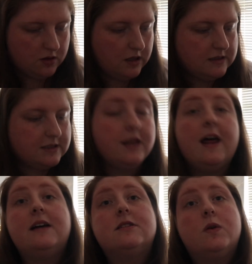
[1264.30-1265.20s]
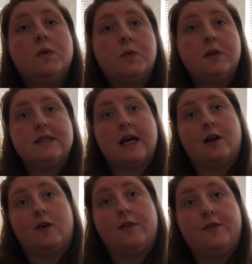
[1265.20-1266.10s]
So that's all the ones that I
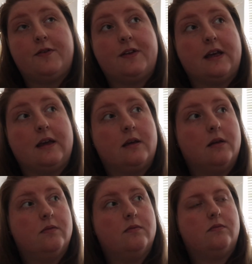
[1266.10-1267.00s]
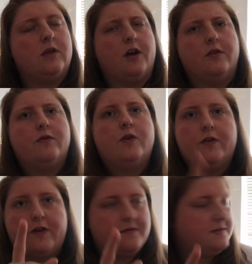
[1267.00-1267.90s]
got on the
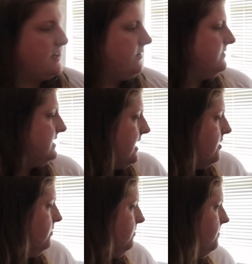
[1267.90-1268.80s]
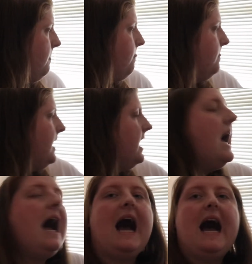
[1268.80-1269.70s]
45% off sale.
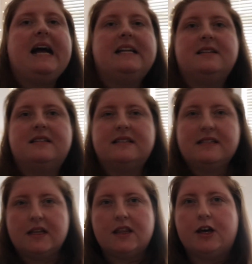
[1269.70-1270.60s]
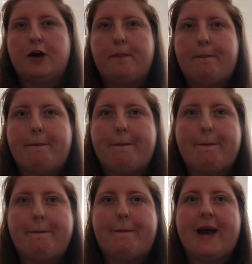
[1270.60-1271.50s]
And the
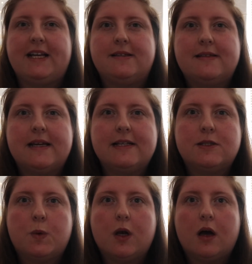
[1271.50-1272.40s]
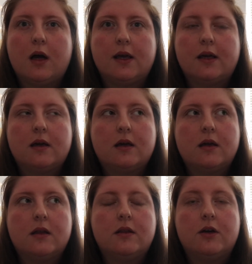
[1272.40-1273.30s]
bases were like,
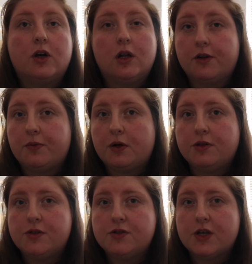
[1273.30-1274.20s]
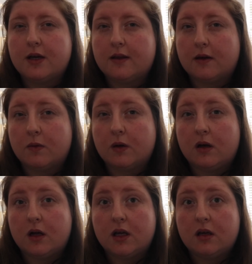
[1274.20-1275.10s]
the coloured ones, I think were
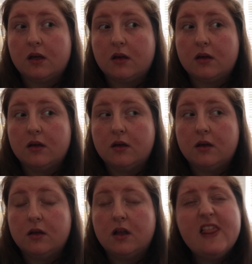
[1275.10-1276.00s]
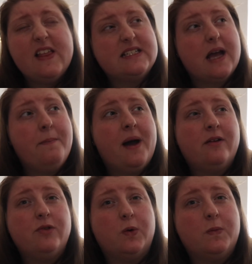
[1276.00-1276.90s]
like, they're
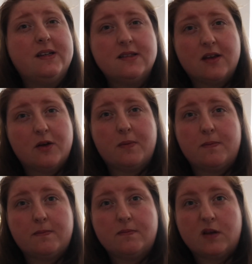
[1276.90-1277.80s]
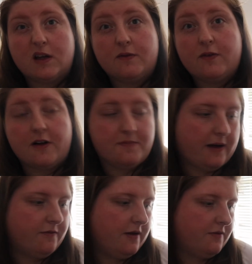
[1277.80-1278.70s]
£10 normally, so they're like
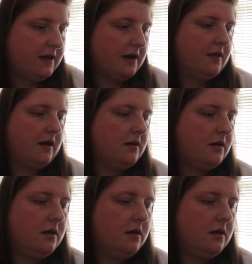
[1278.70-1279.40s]
£5.50 I think.